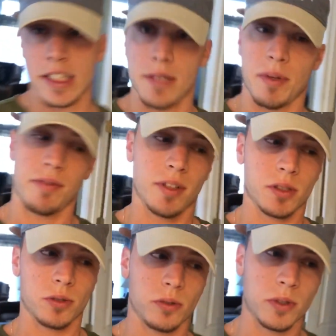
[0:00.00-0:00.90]
that did my
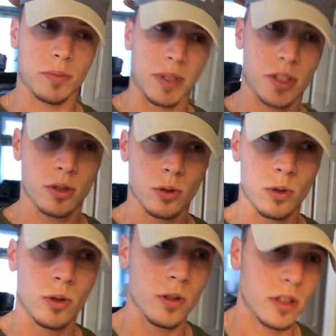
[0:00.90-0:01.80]
first one, who went to my
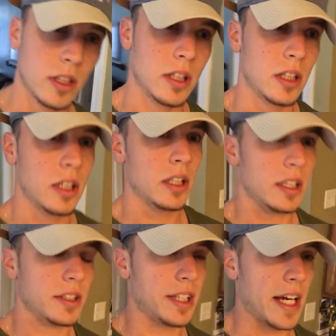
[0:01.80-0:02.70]
school,
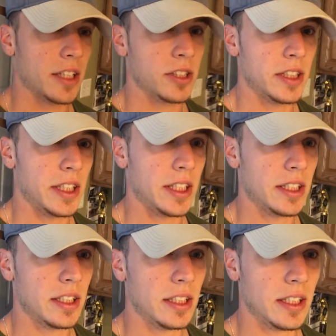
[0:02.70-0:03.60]
is actually,
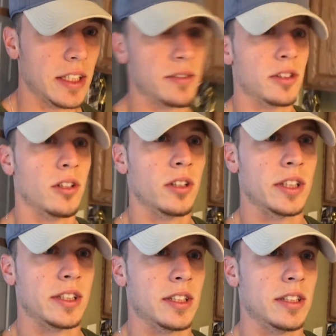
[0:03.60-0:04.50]
he lives in
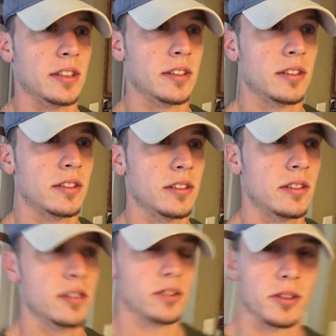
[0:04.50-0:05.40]
Arlington.
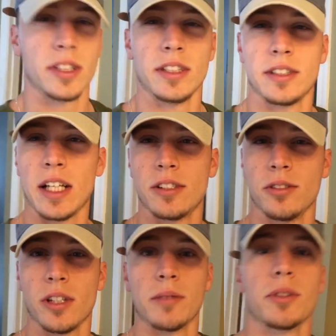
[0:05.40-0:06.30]
So his tattoo
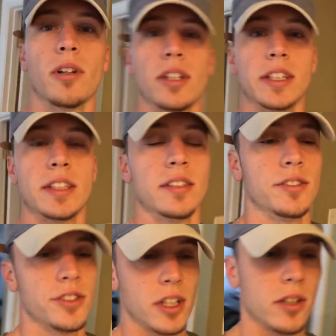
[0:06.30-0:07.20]
shop's in Arlington.
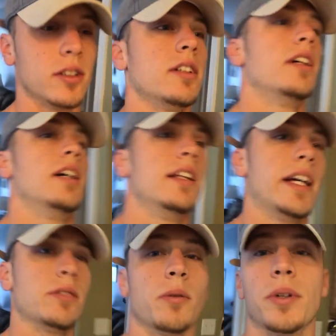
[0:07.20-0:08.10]
So
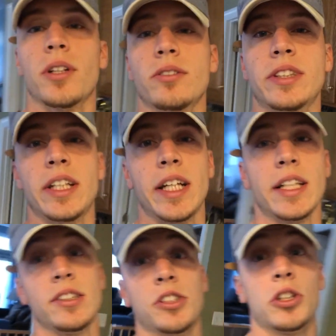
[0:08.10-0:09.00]
that's where we're going
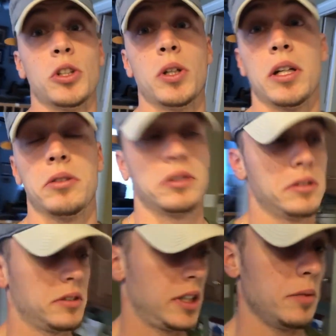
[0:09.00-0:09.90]
today. So
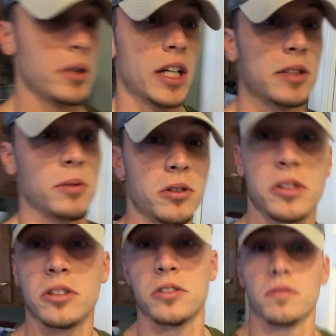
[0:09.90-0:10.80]
keep you guys
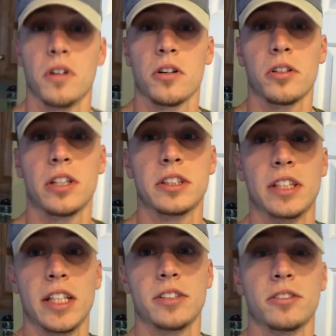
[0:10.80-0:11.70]
posted and just vlog that
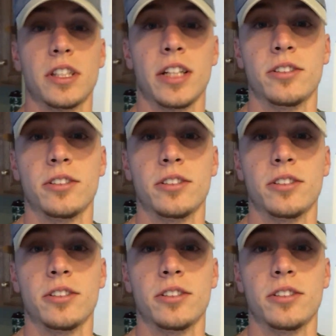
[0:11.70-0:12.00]
today, so stay